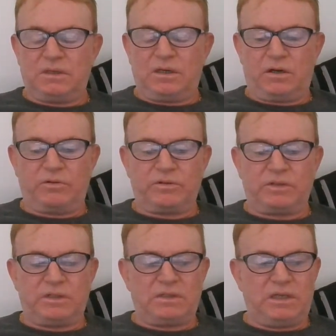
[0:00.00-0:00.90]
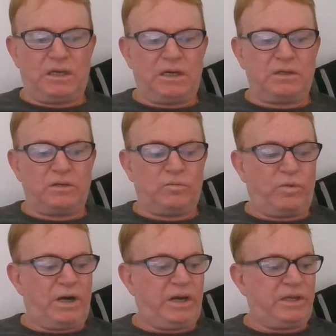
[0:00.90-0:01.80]
holding you down and
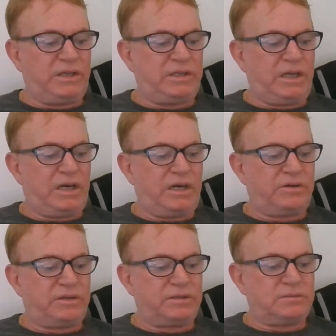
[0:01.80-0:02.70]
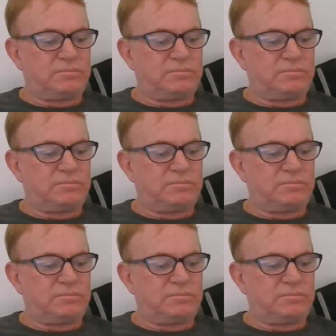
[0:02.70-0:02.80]
weighing you down,